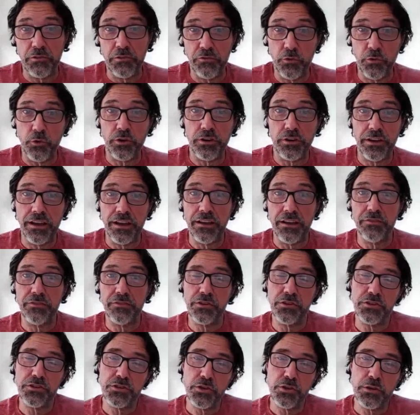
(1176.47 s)
before and
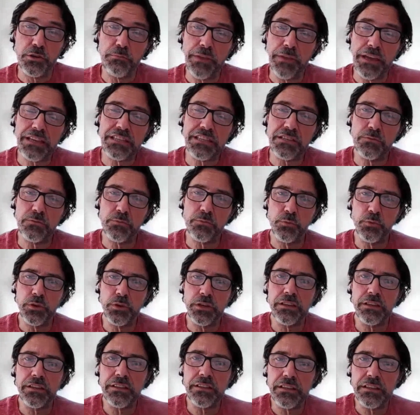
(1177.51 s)
after. So it makes it
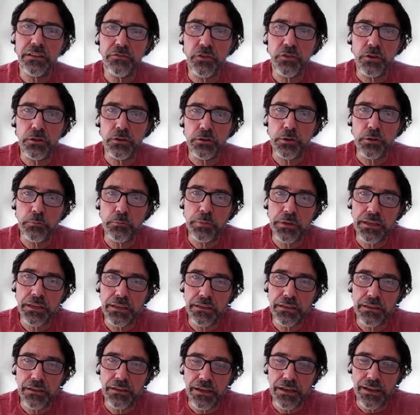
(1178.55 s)
really difficult to
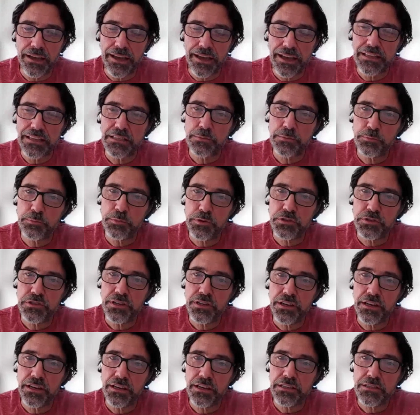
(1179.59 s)
be as
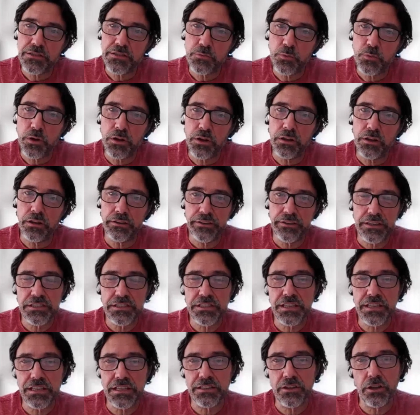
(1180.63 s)
precise. While
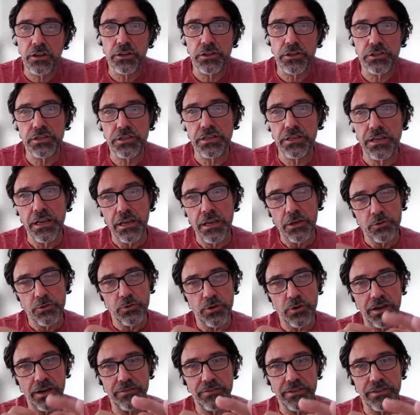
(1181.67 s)
this technology,
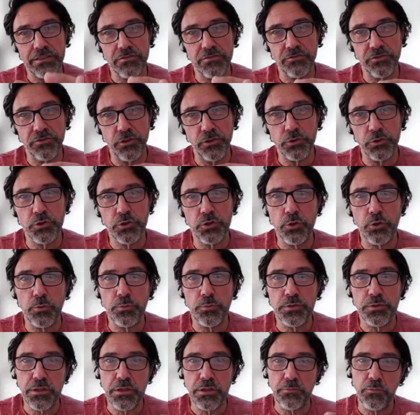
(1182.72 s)
you have these flow
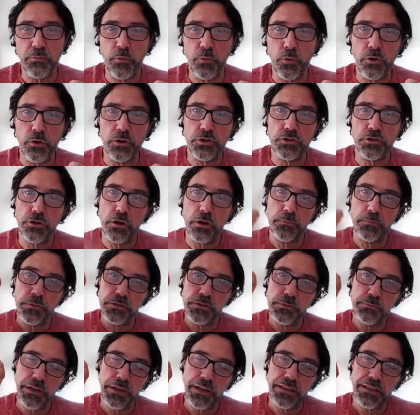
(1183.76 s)
tubes, the water
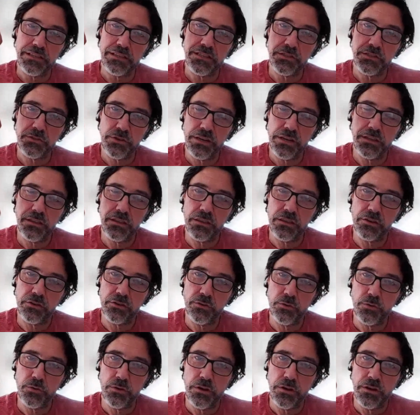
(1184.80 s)
droplets pass straight
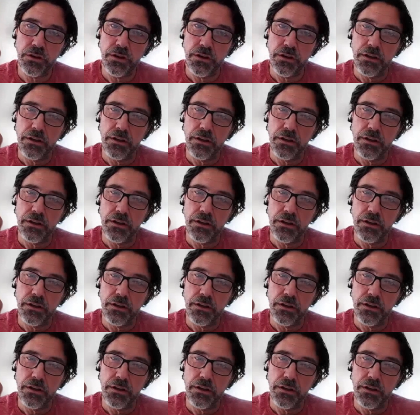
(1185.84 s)
through.